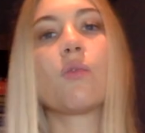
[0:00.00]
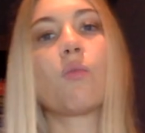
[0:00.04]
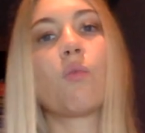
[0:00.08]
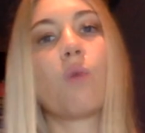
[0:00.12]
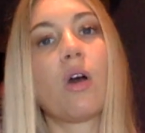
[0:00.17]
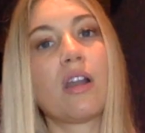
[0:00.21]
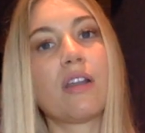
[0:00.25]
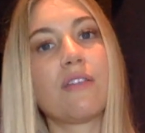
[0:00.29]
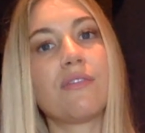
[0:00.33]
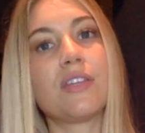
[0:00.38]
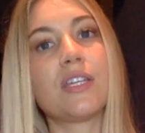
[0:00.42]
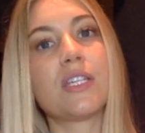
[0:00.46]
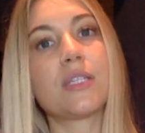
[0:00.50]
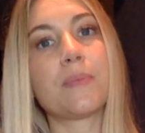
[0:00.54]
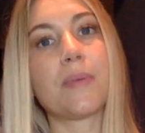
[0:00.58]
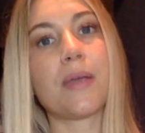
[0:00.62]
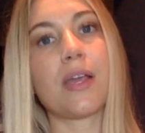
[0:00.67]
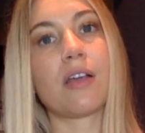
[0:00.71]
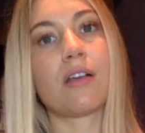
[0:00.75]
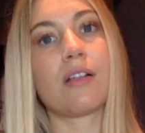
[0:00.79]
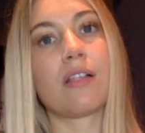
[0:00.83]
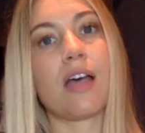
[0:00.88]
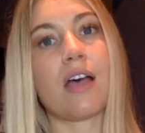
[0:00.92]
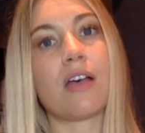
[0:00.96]
One of these
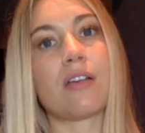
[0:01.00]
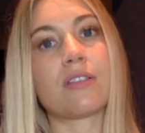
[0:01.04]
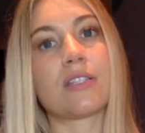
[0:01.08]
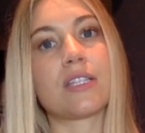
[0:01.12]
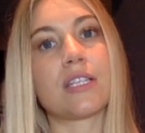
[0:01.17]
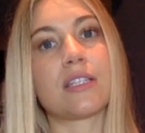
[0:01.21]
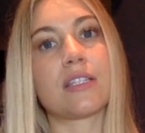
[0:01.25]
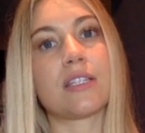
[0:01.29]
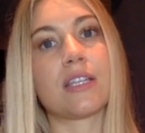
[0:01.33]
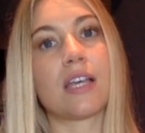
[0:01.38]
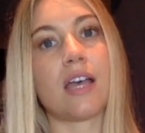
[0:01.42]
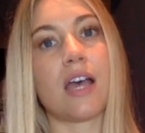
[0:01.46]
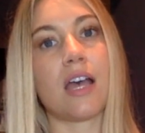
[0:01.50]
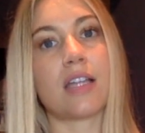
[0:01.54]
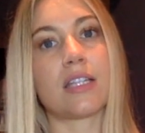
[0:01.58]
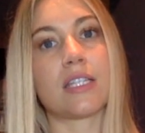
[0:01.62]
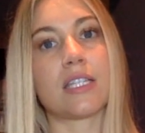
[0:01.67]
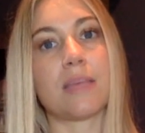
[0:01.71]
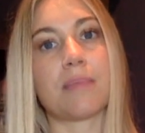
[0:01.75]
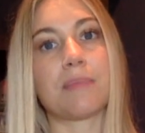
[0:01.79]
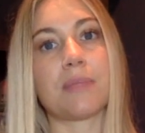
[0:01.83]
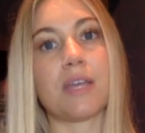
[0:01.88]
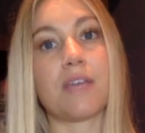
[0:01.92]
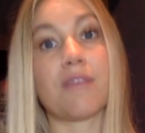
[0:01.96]
parallels is the
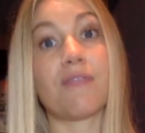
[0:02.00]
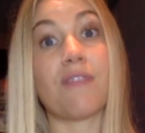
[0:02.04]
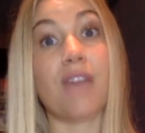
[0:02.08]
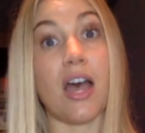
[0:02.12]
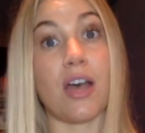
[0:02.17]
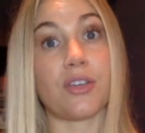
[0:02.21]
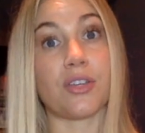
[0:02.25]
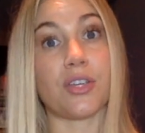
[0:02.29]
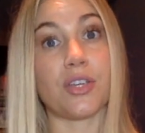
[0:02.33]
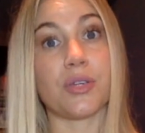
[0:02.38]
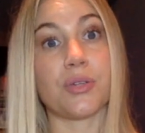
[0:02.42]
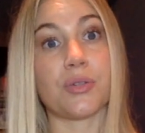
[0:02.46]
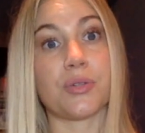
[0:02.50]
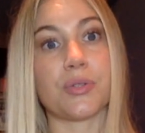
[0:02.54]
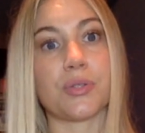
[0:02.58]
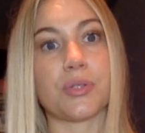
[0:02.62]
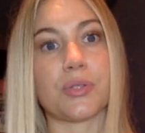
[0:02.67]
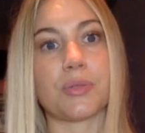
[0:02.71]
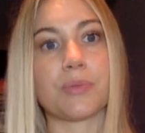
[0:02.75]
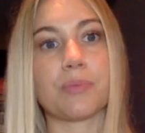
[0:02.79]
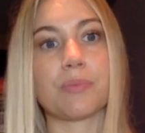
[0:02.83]
concept of values.